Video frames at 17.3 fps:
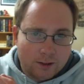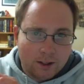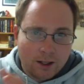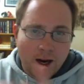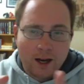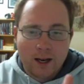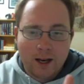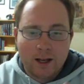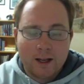
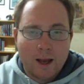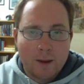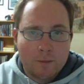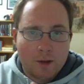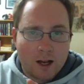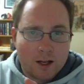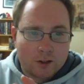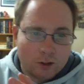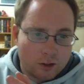I like a game that
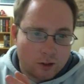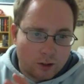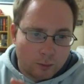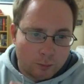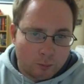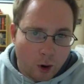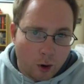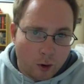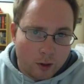has good
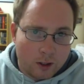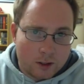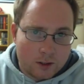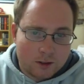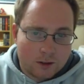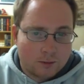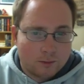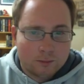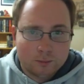
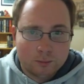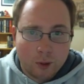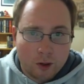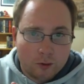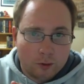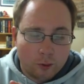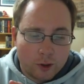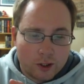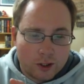components, both
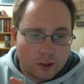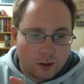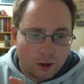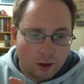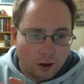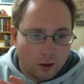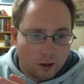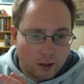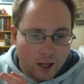of which
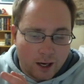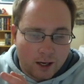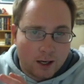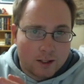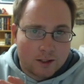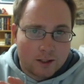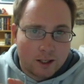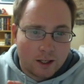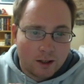are
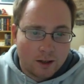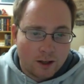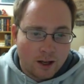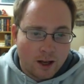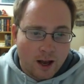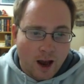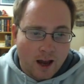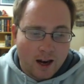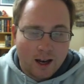lackluster here.
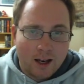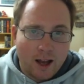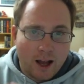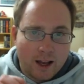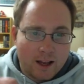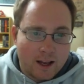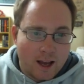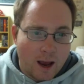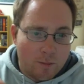And I
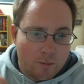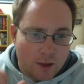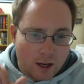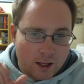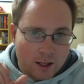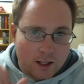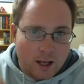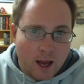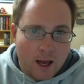like a game that
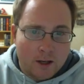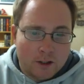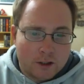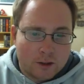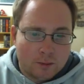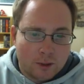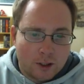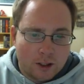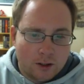engages
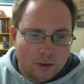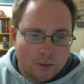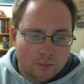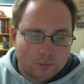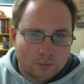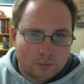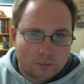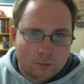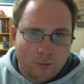me
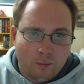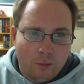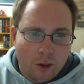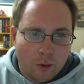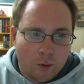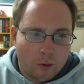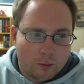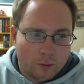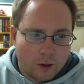
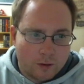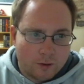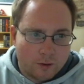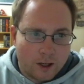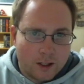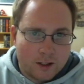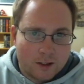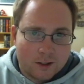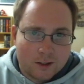with my
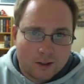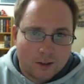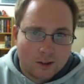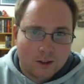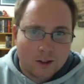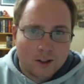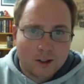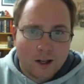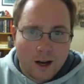friends.
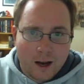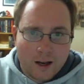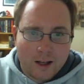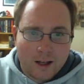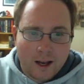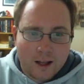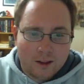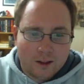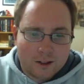And
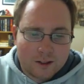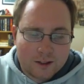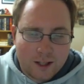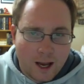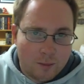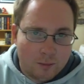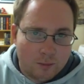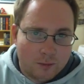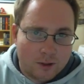again, this
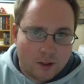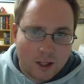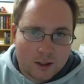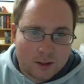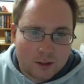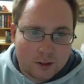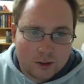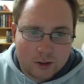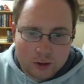game
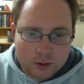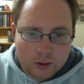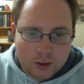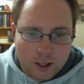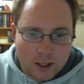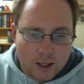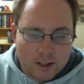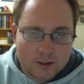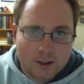doesn't do
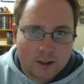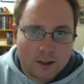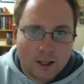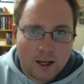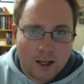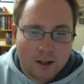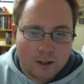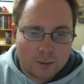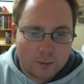that. I sit
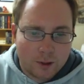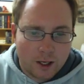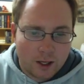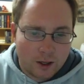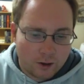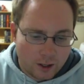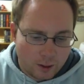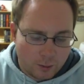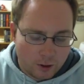there, just be like,
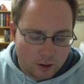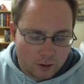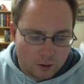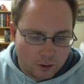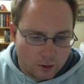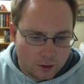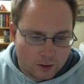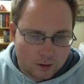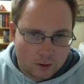okay, I'm going to
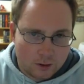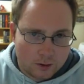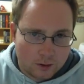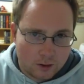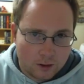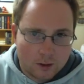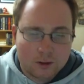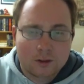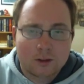do this, this, and
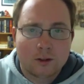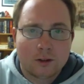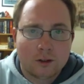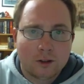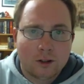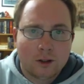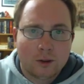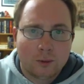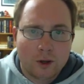this.
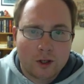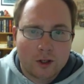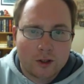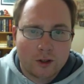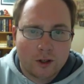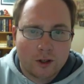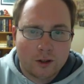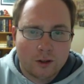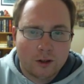What you
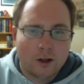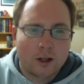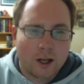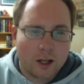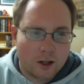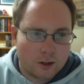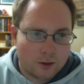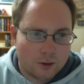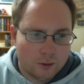doing? Okay,
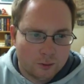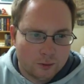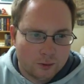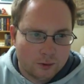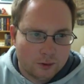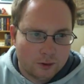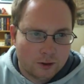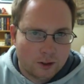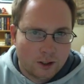that's cool.
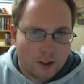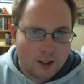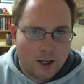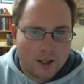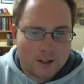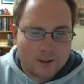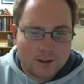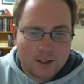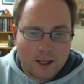
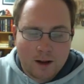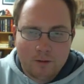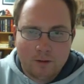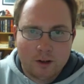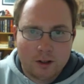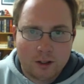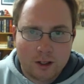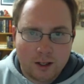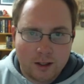It's
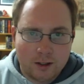never